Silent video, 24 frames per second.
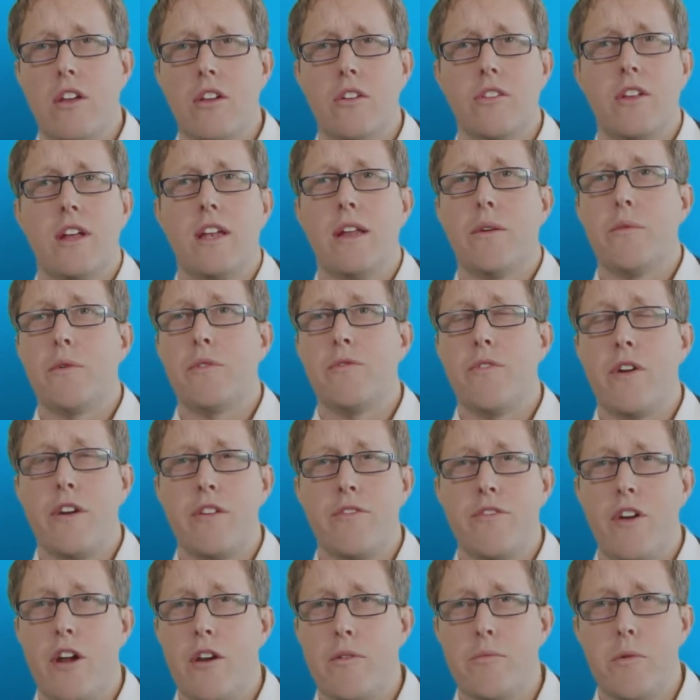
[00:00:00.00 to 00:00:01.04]
You're dealing with very
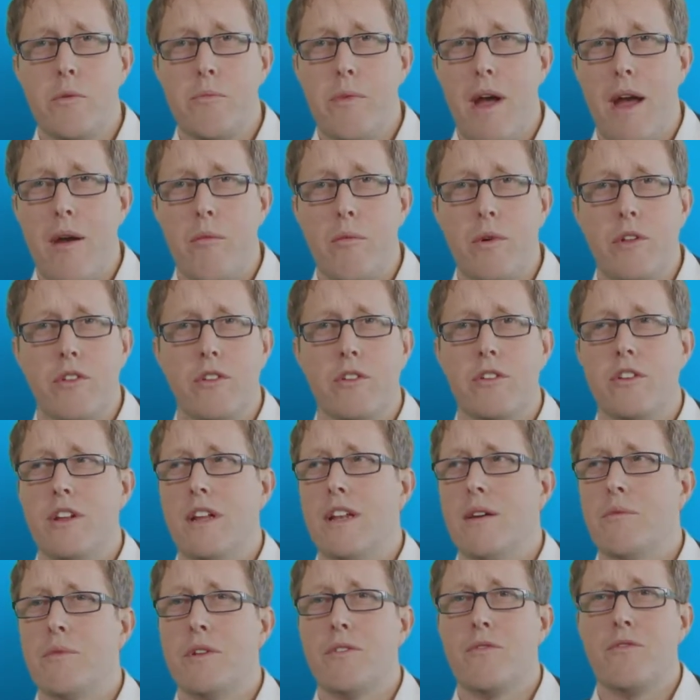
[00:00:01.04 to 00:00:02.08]
variable bandwidth. You're
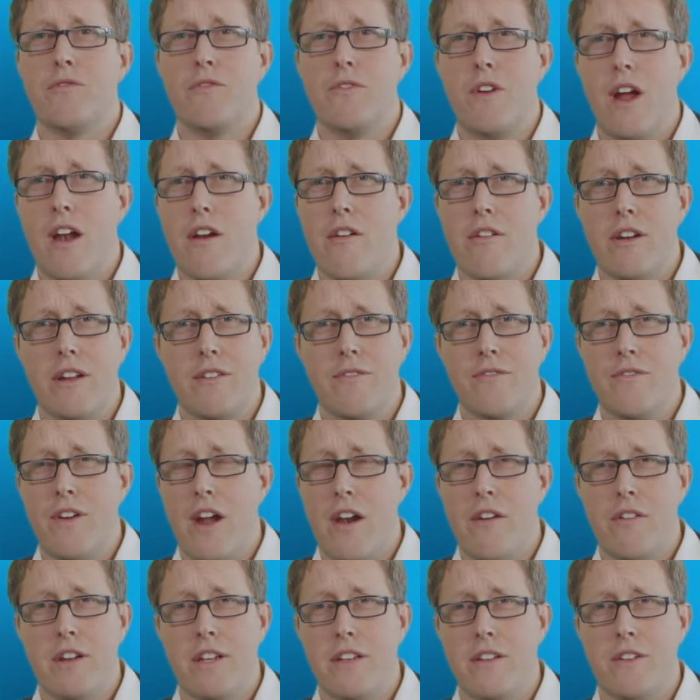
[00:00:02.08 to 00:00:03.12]
dealing with very,
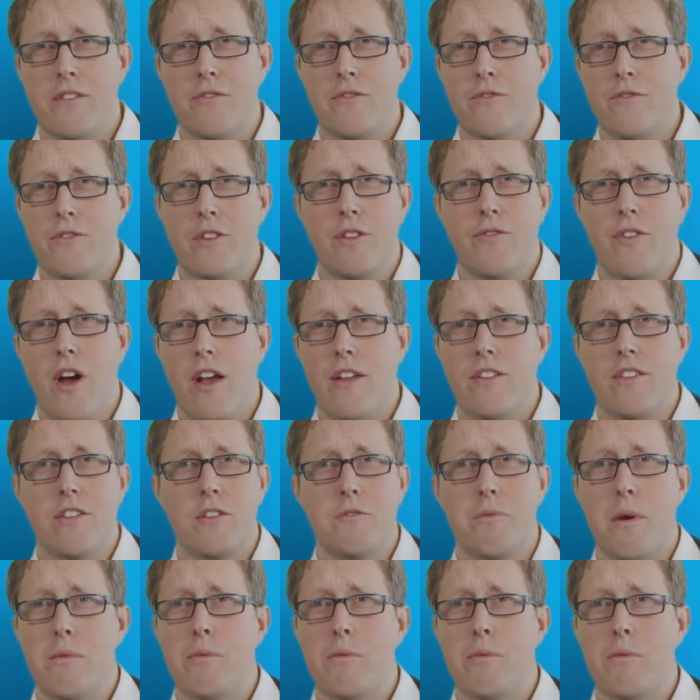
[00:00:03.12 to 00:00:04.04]
very different devices.